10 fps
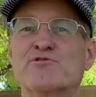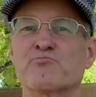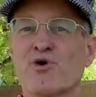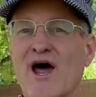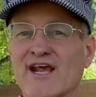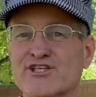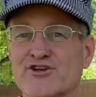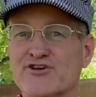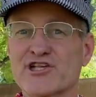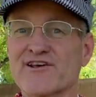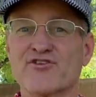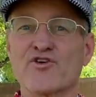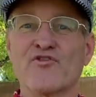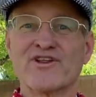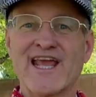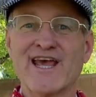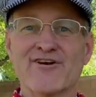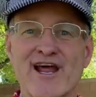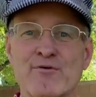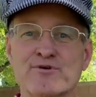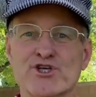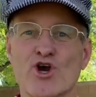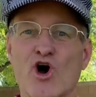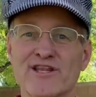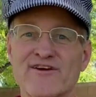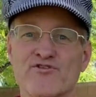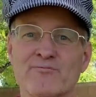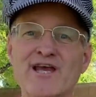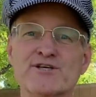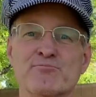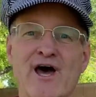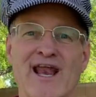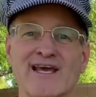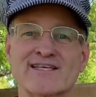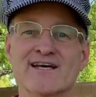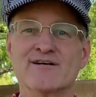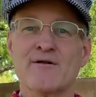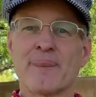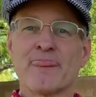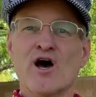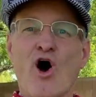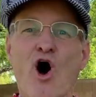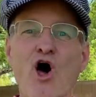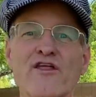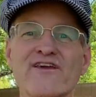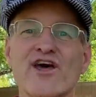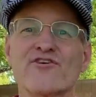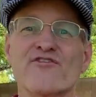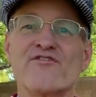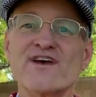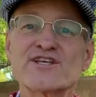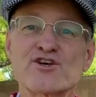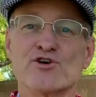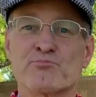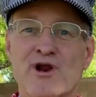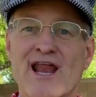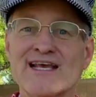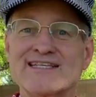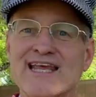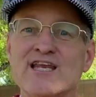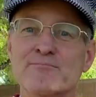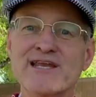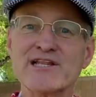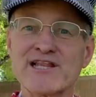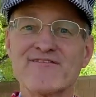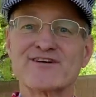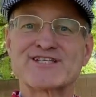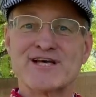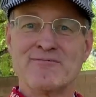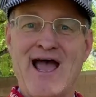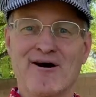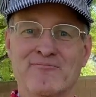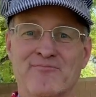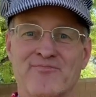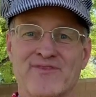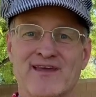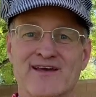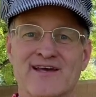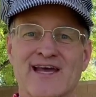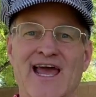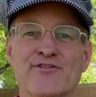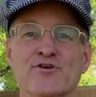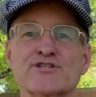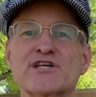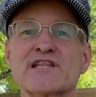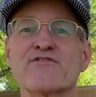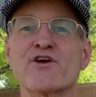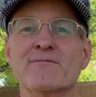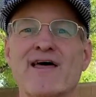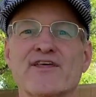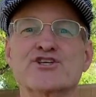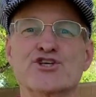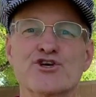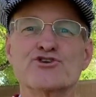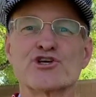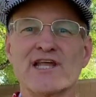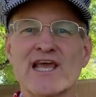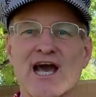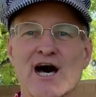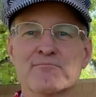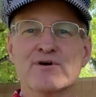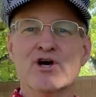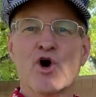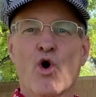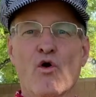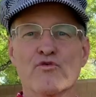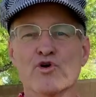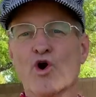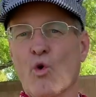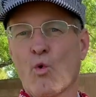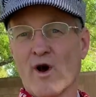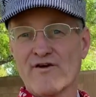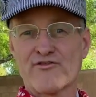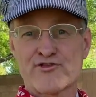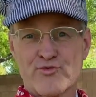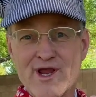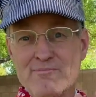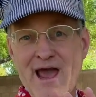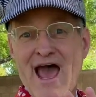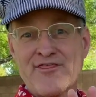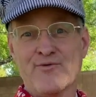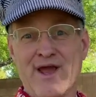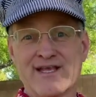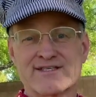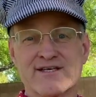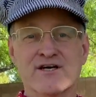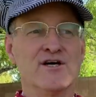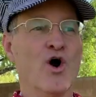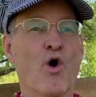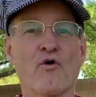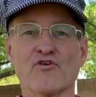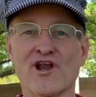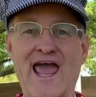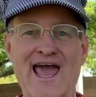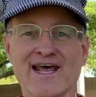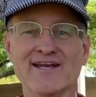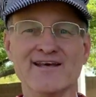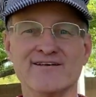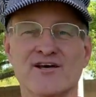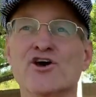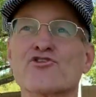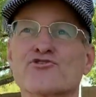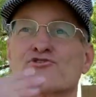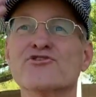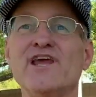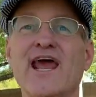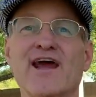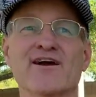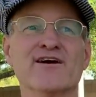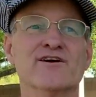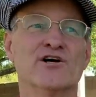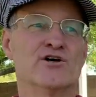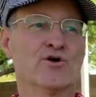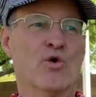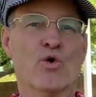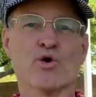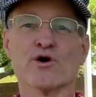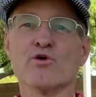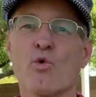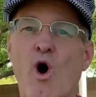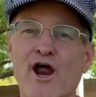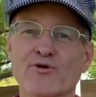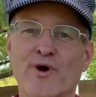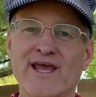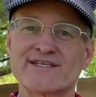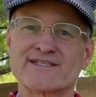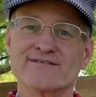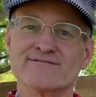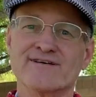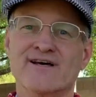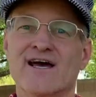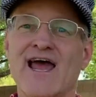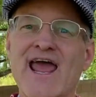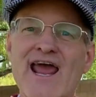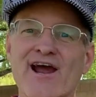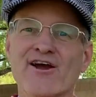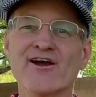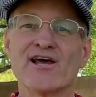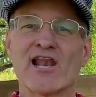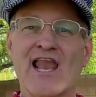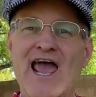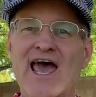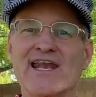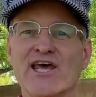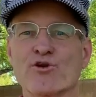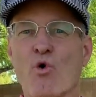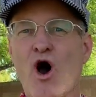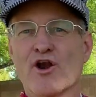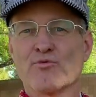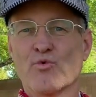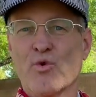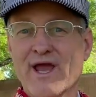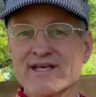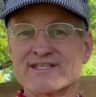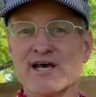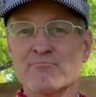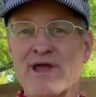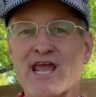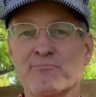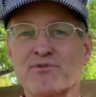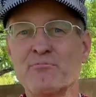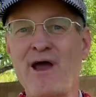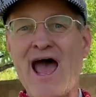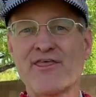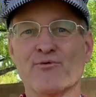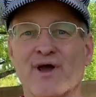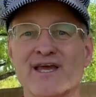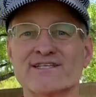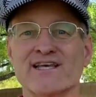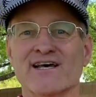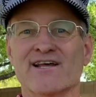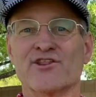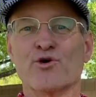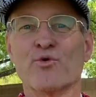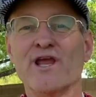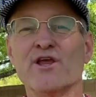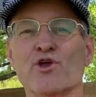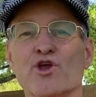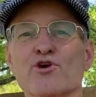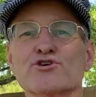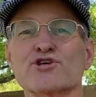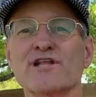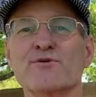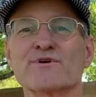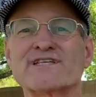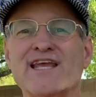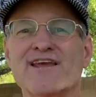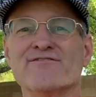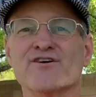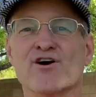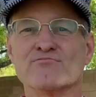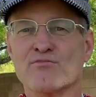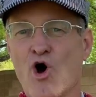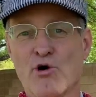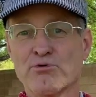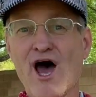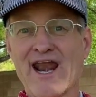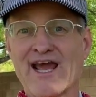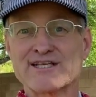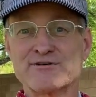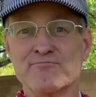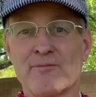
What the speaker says: products that are delivered over the internet, which are called information products, all of the other physical products need to be delivered somehow. And those delivery methods usually come over one of 3 pathways: over land, through the air, or waterways. Air, land, and waterways make up the pathways that we usually receive all products.